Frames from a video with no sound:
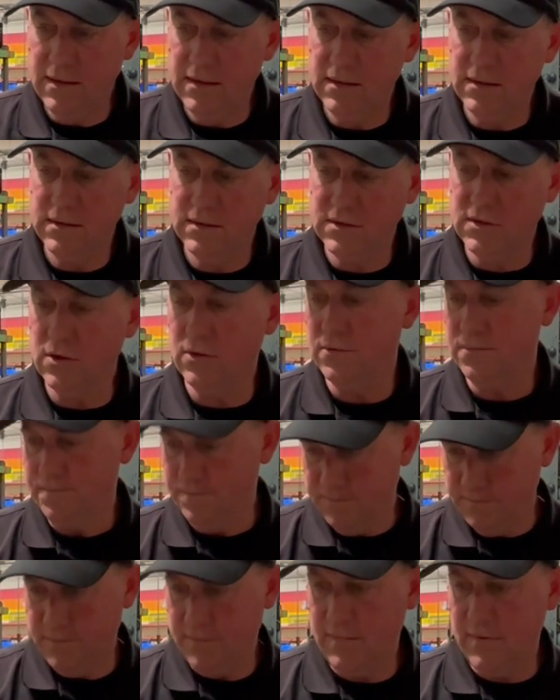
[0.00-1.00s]
So
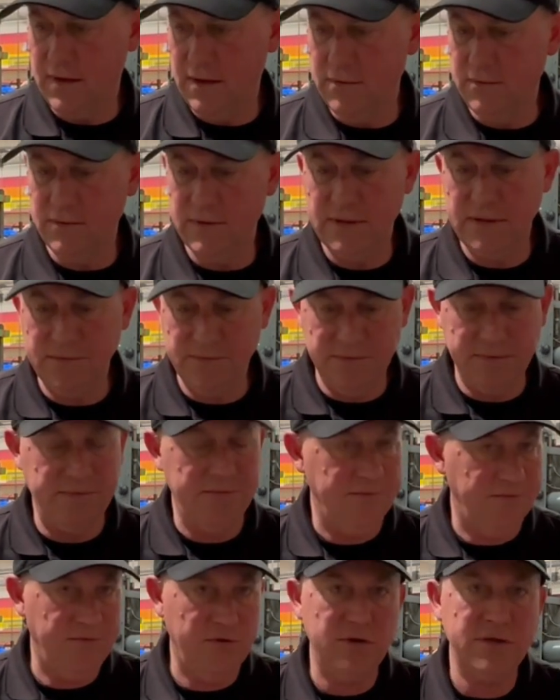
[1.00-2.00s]

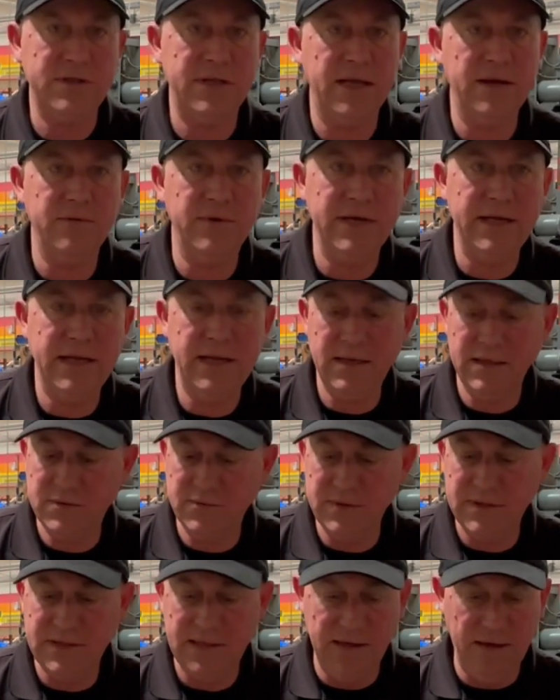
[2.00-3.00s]
first thing we did is
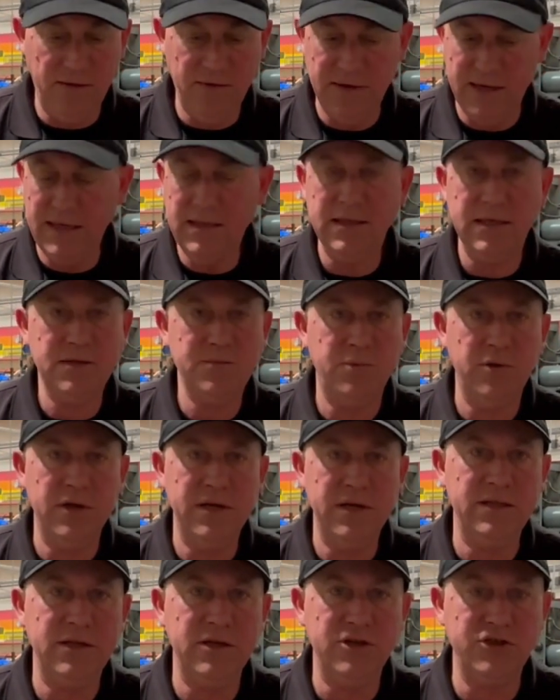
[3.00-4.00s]
we said, all right, let's put it
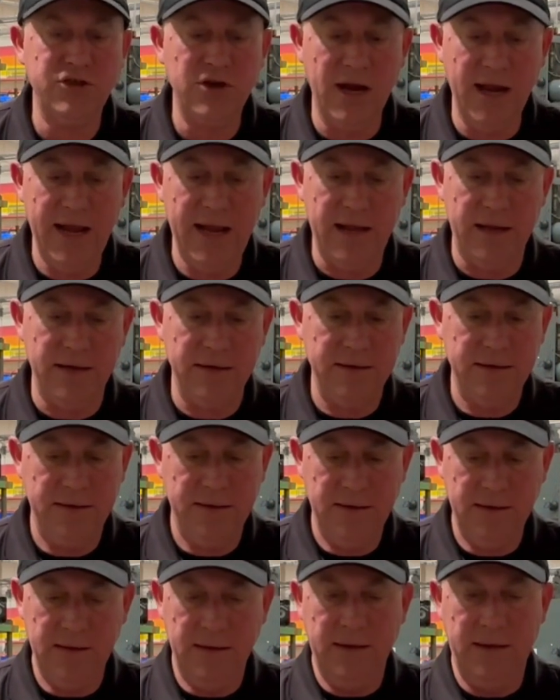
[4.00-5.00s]
and try
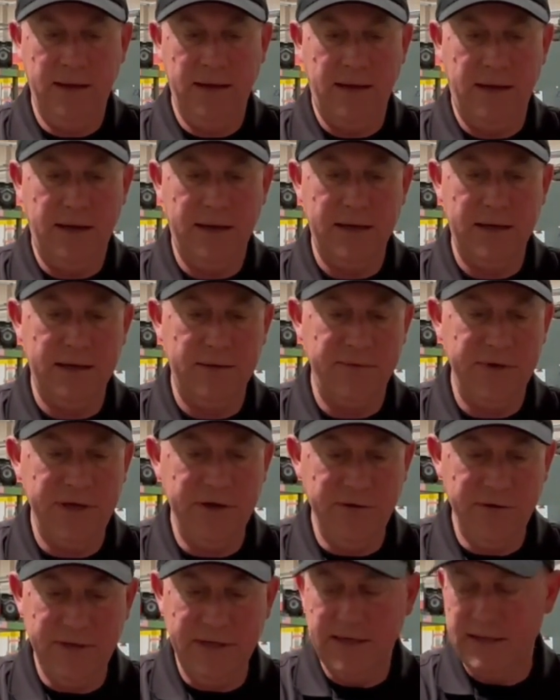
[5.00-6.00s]
it. We
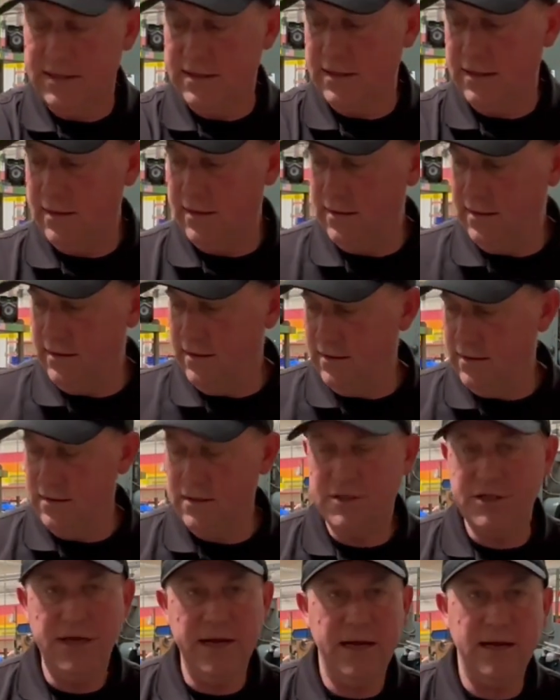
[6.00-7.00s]
knew that the
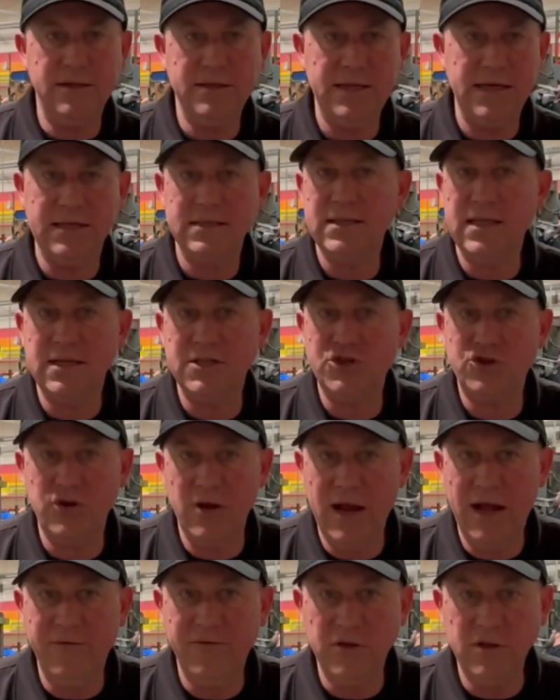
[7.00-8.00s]
JL takes less
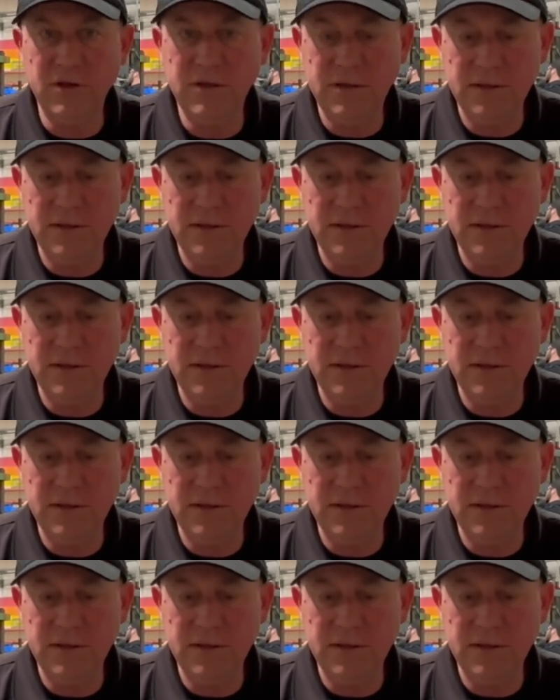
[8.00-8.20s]
travel,